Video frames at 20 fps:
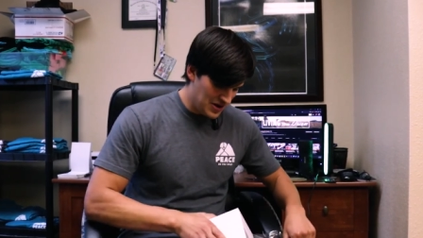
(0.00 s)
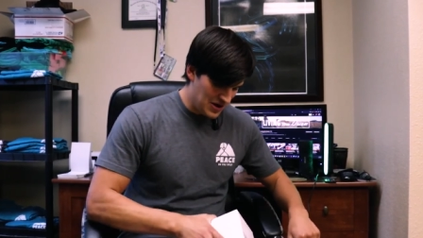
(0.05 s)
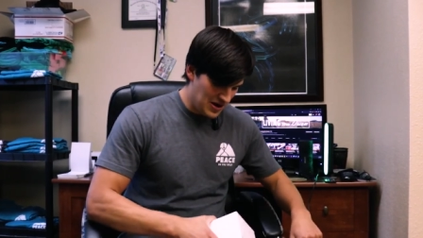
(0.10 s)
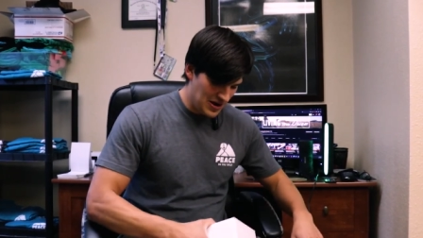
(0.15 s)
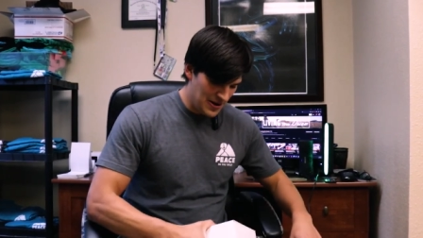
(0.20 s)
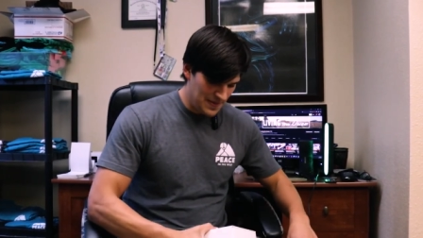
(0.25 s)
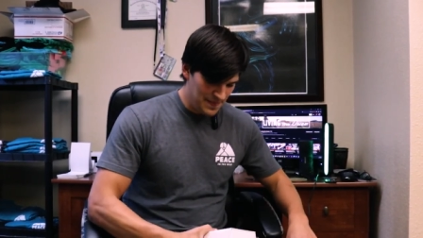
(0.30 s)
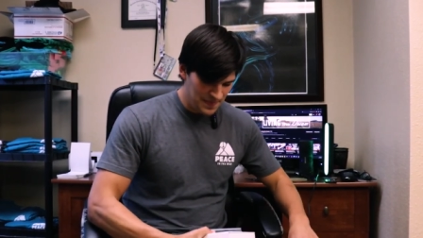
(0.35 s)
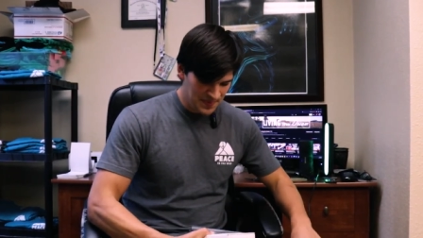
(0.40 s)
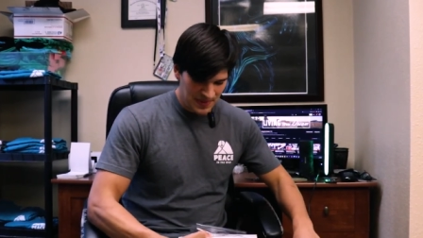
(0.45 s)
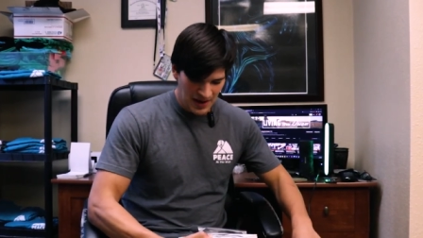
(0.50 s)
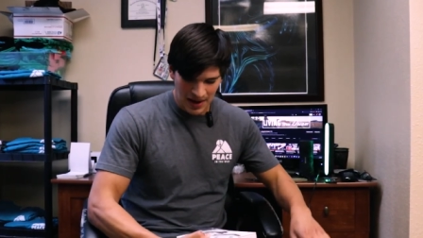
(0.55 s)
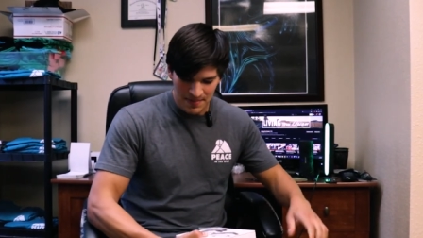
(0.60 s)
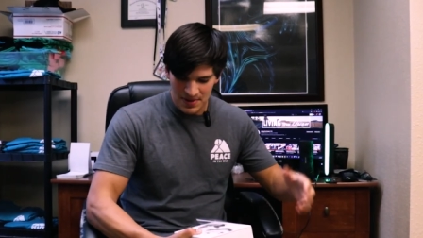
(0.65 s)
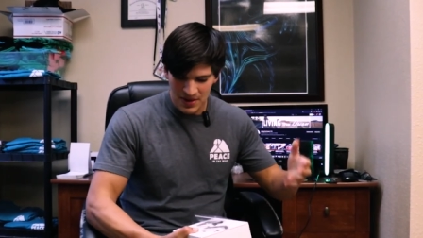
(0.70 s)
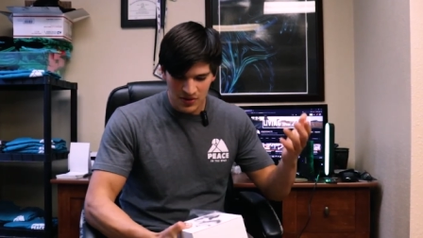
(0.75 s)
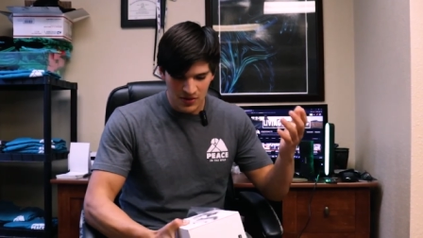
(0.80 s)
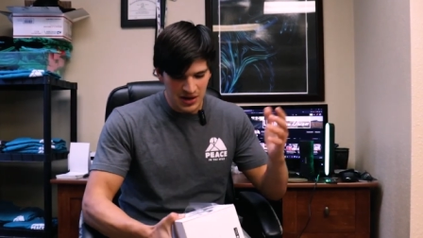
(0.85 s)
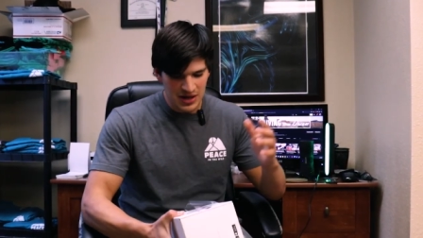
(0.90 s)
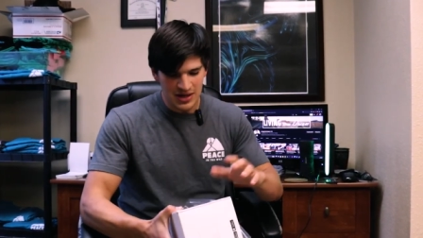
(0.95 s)
Uh, I've
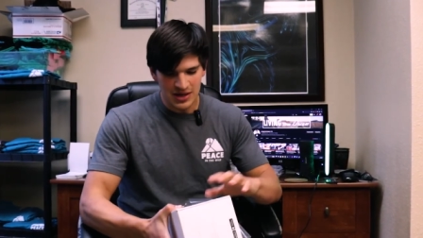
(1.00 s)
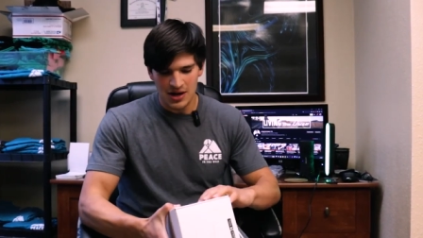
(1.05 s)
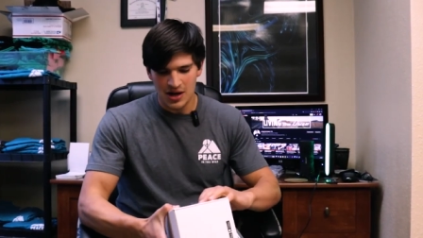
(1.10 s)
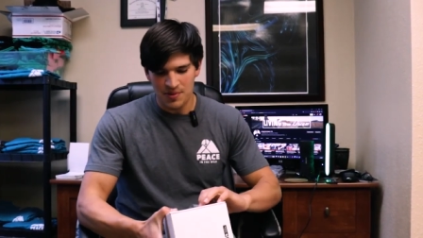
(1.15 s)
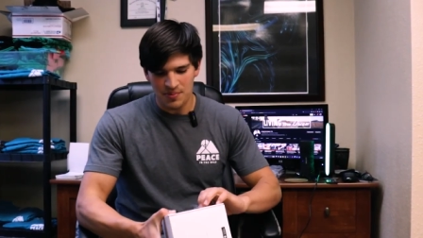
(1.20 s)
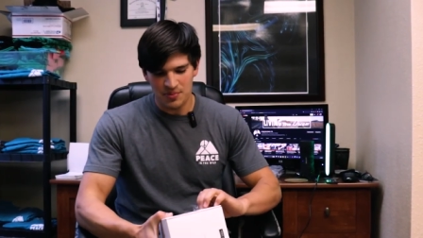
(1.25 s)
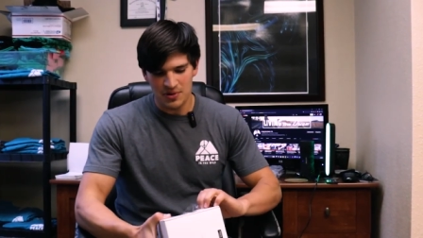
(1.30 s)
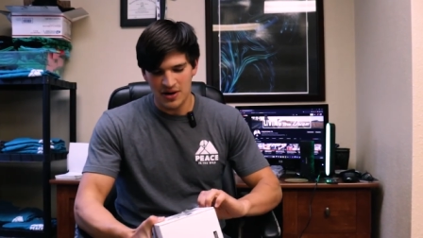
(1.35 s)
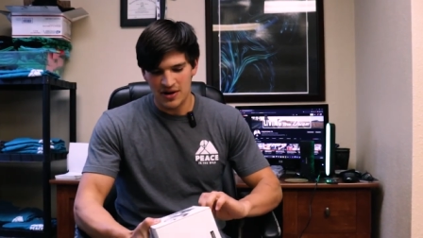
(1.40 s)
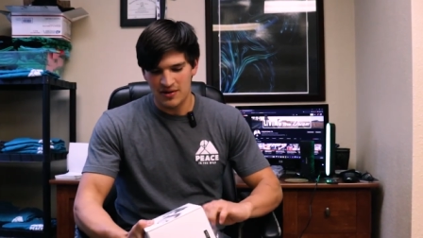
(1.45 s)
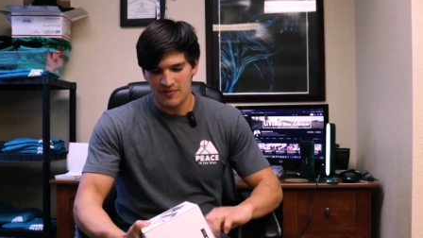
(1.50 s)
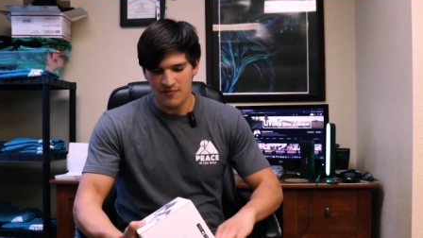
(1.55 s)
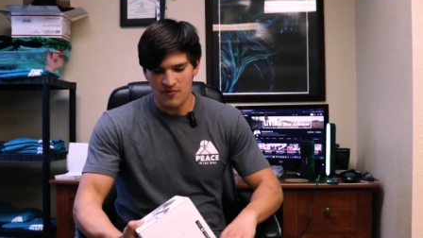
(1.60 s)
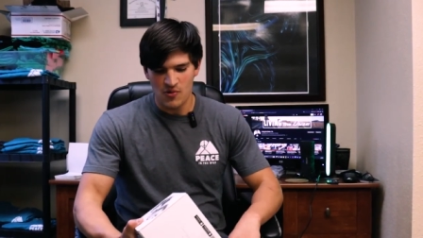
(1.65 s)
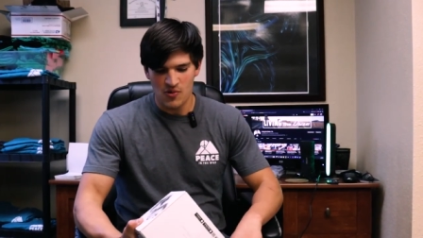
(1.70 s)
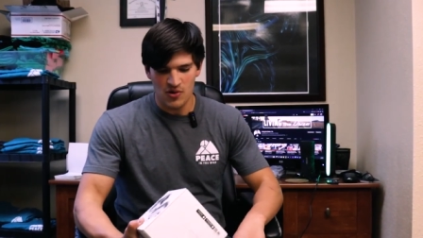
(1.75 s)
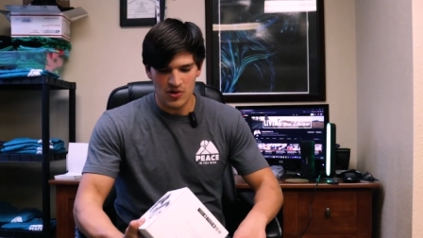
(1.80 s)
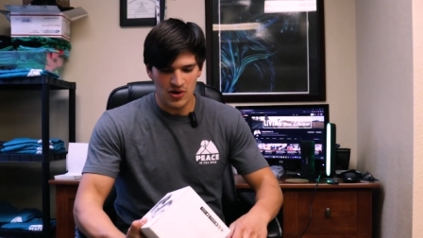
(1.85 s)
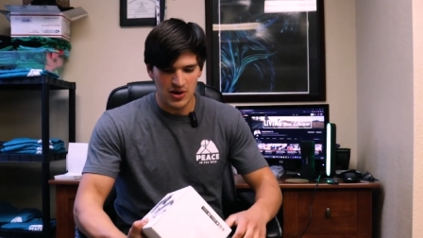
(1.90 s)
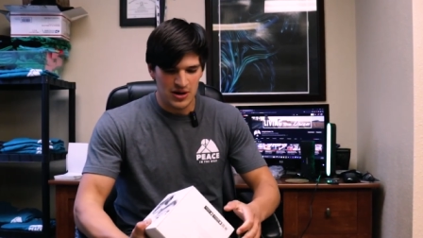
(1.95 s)
been looking to upgrade
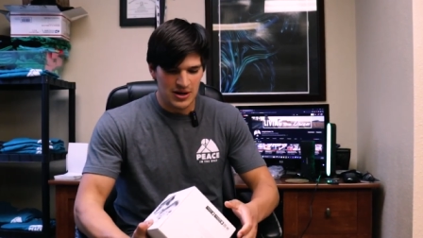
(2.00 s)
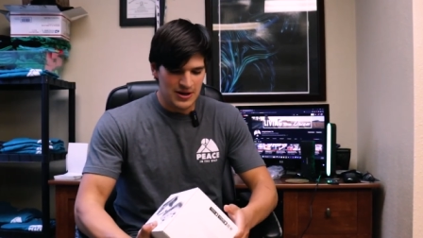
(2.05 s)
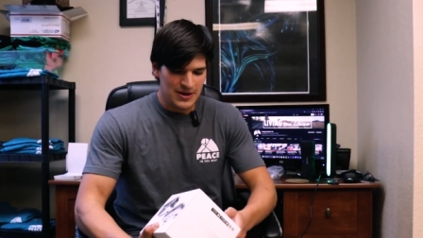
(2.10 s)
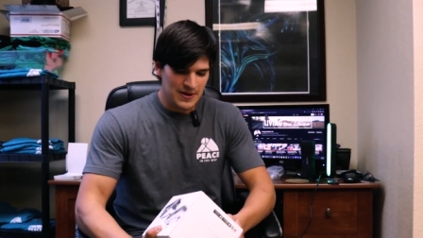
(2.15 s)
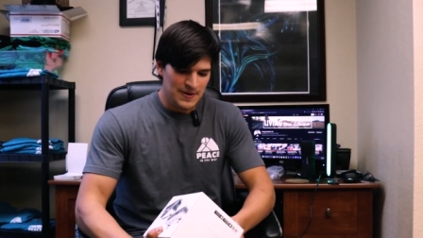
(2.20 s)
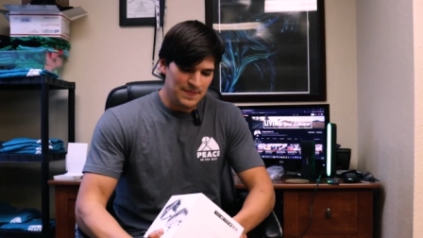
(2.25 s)
for